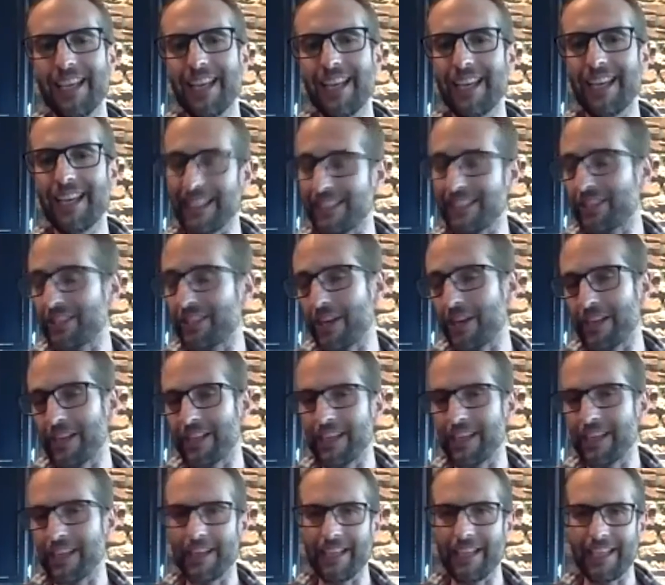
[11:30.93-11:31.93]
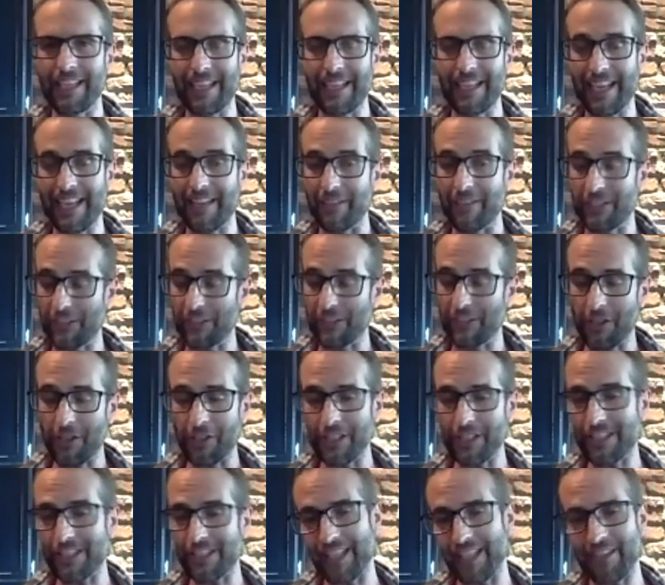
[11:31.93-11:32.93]
get started on it and i have all
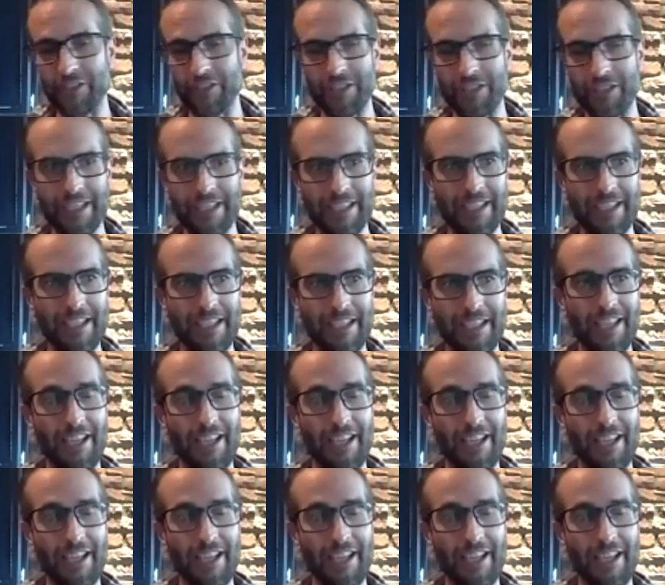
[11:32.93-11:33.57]
this energy